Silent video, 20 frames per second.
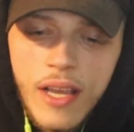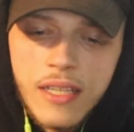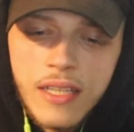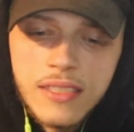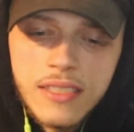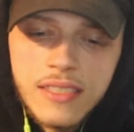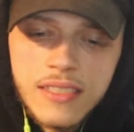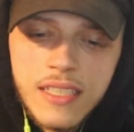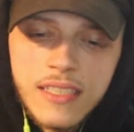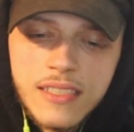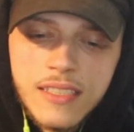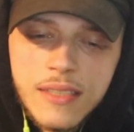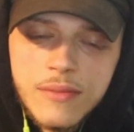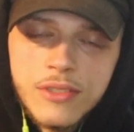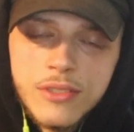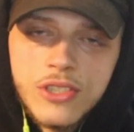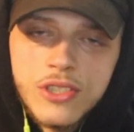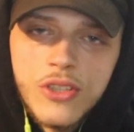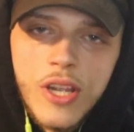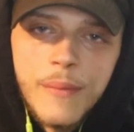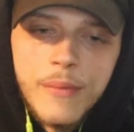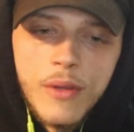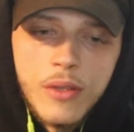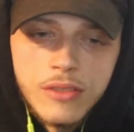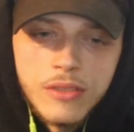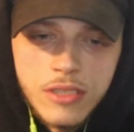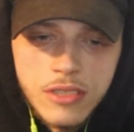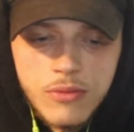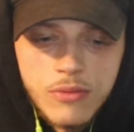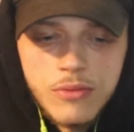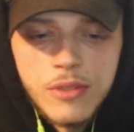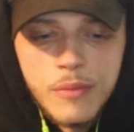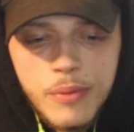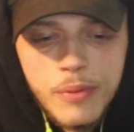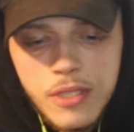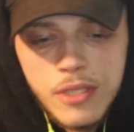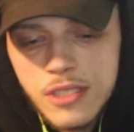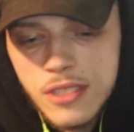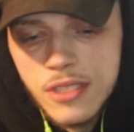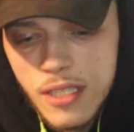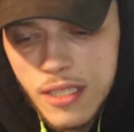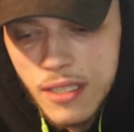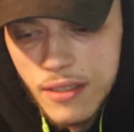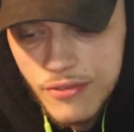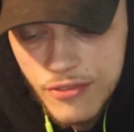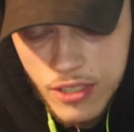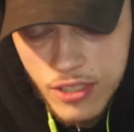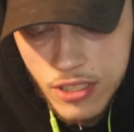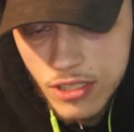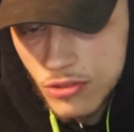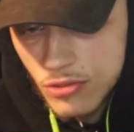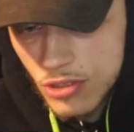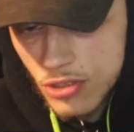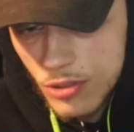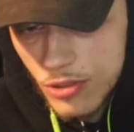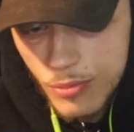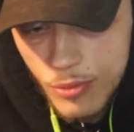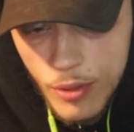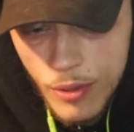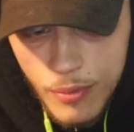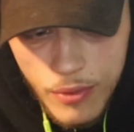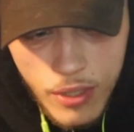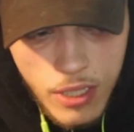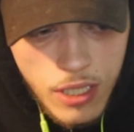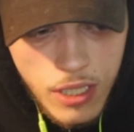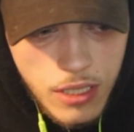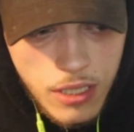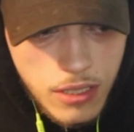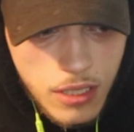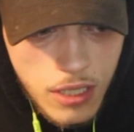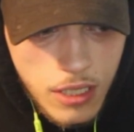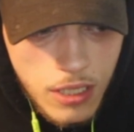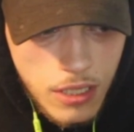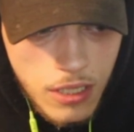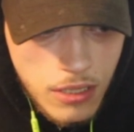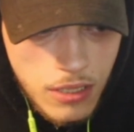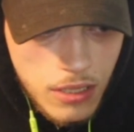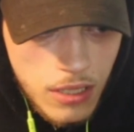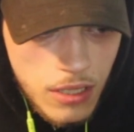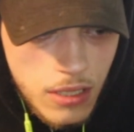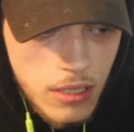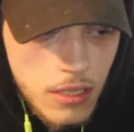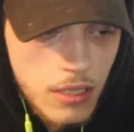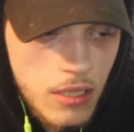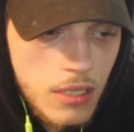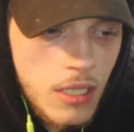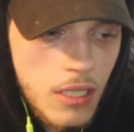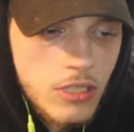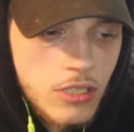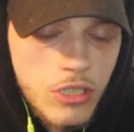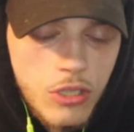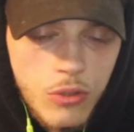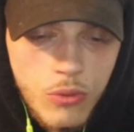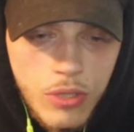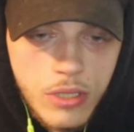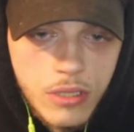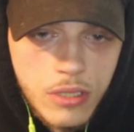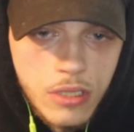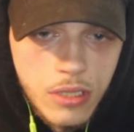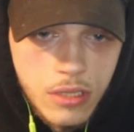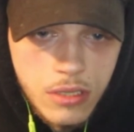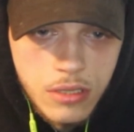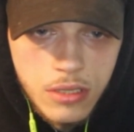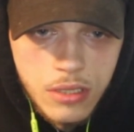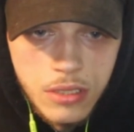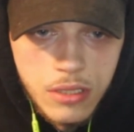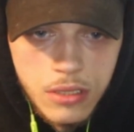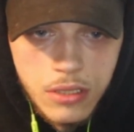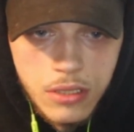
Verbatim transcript: how he actually says something just to grab your attention with the punchline and then finish with something proper. I like that. I like that. That's good work, DDG.